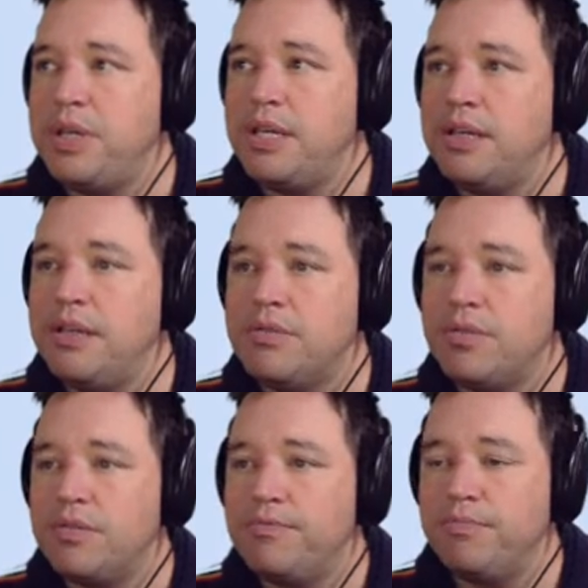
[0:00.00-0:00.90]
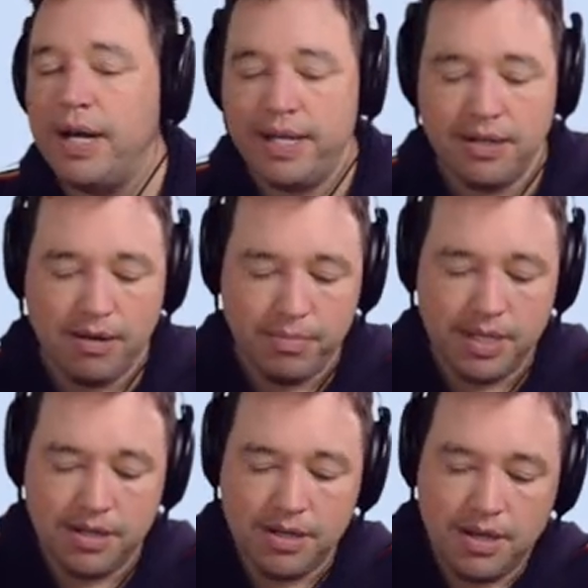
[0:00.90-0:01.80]
be sort of
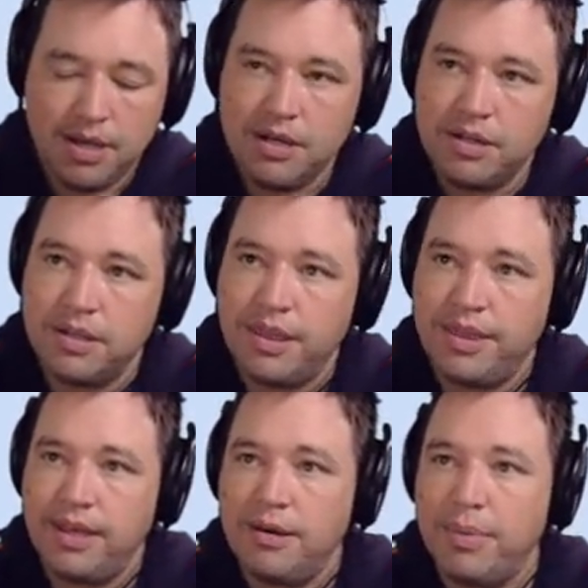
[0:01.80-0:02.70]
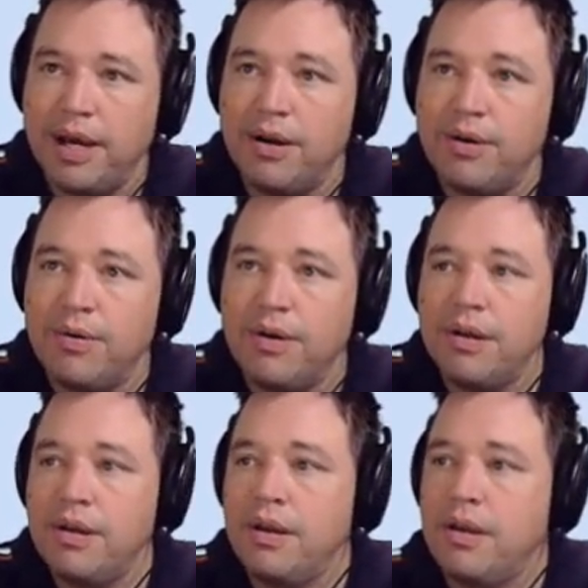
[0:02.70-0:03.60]
mind-numbing to think about
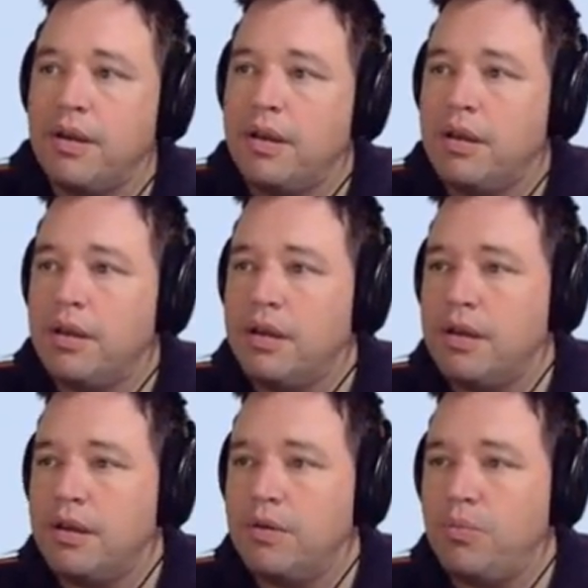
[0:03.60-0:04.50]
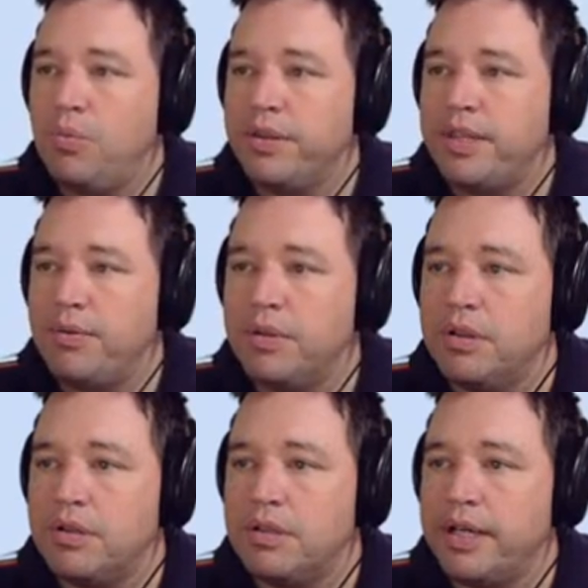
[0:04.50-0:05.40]
what that would
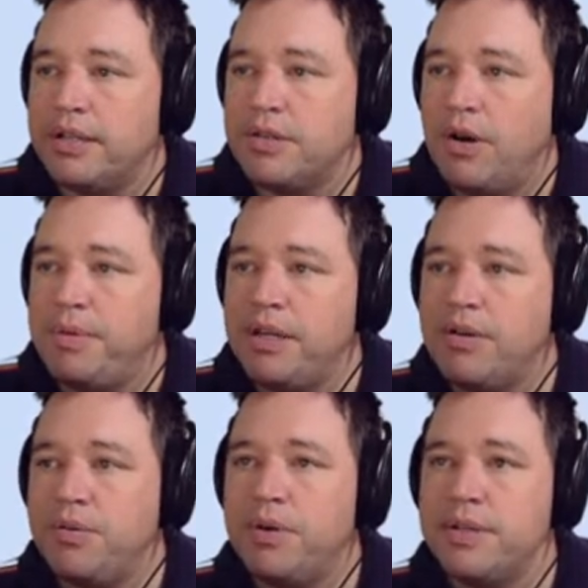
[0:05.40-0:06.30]
look like. So I'm going to go to a